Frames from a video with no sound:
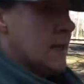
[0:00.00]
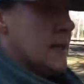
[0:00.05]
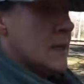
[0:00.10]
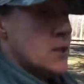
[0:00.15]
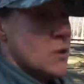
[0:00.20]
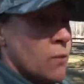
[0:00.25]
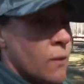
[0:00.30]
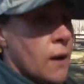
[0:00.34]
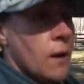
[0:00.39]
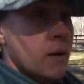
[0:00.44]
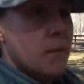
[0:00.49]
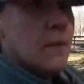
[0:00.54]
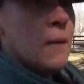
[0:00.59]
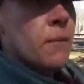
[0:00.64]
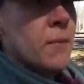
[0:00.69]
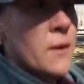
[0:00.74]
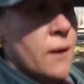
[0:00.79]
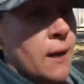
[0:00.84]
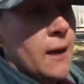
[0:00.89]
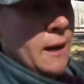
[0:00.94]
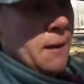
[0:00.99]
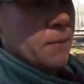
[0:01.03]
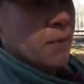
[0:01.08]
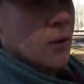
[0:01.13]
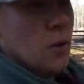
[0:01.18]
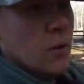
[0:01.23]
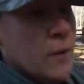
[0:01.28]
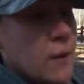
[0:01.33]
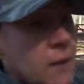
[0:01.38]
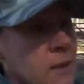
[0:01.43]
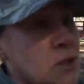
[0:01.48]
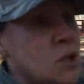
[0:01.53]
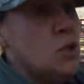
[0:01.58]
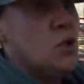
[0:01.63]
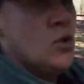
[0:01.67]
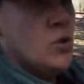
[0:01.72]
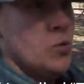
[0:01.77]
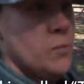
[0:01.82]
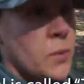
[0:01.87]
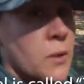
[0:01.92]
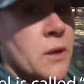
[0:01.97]
So when I remember it, I'm going
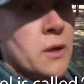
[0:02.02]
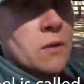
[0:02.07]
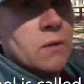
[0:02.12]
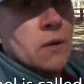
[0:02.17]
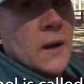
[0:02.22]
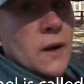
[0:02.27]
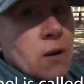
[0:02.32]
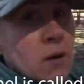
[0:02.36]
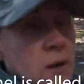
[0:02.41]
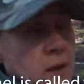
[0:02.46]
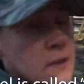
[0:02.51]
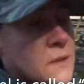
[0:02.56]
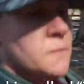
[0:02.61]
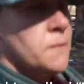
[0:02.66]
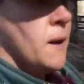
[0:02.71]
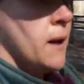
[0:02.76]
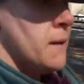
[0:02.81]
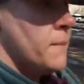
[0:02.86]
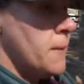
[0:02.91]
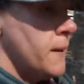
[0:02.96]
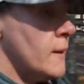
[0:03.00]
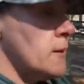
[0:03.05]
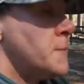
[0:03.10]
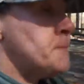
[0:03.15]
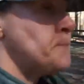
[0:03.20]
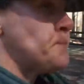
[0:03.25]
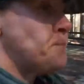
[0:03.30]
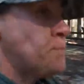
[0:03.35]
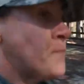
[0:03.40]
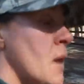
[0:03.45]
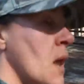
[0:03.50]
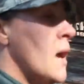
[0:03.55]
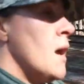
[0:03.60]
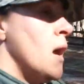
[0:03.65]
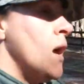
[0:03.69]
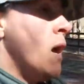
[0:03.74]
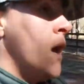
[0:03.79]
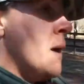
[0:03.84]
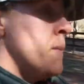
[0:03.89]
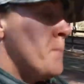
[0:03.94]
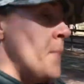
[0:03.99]
to put it right across the bottom here.
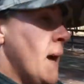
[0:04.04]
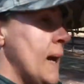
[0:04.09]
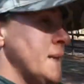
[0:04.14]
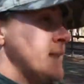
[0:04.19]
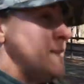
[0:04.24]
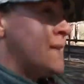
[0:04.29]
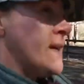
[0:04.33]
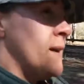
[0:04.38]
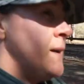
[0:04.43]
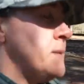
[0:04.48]
But